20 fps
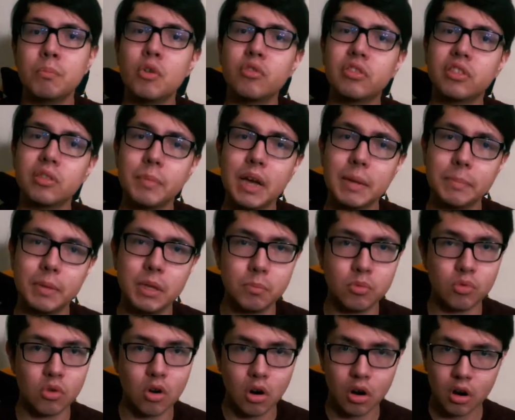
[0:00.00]
Most of my
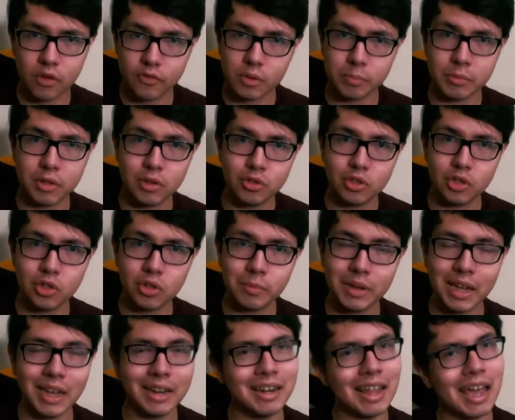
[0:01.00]
people are from
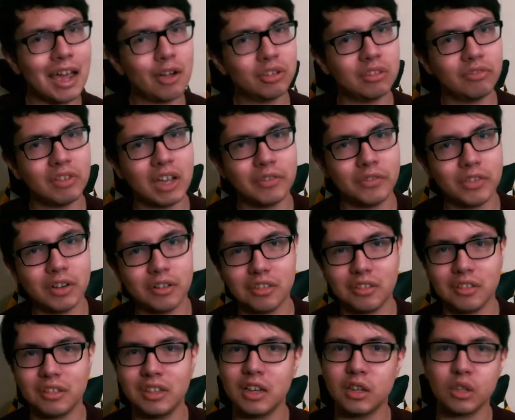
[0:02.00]
YouTube, and now it's vice
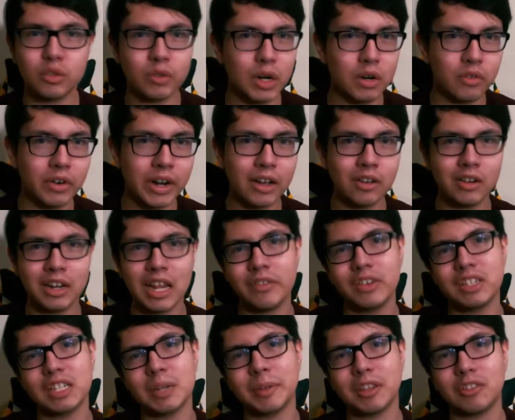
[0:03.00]
versa, the other way
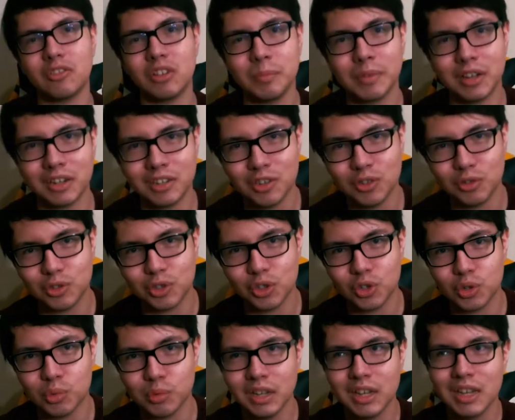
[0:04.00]
around. Every time I stream on
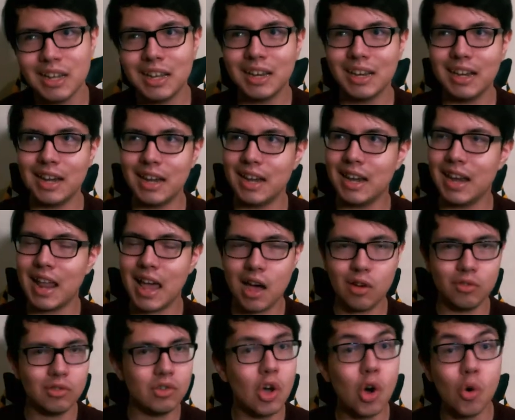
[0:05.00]
YouTube,
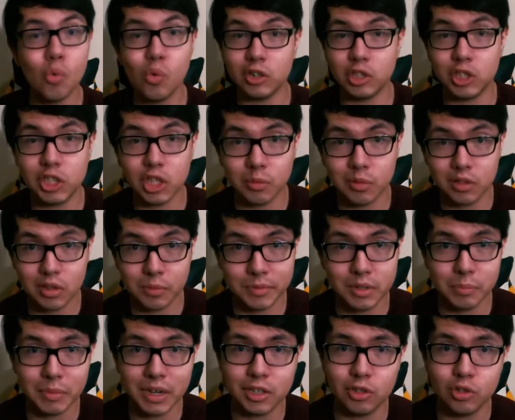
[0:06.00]
now no one shows
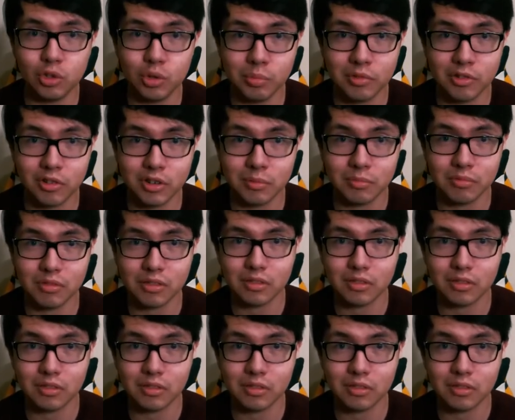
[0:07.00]
up to my YouTube stream.